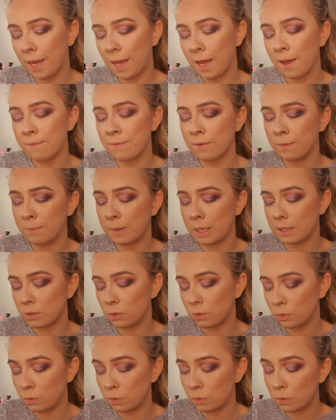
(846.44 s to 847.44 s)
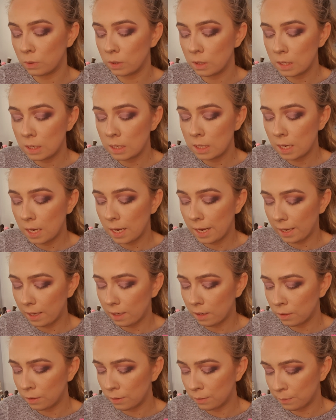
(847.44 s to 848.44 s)
Heavy Metal.
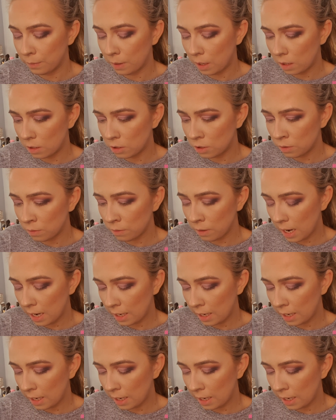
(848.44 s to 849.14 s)
I don't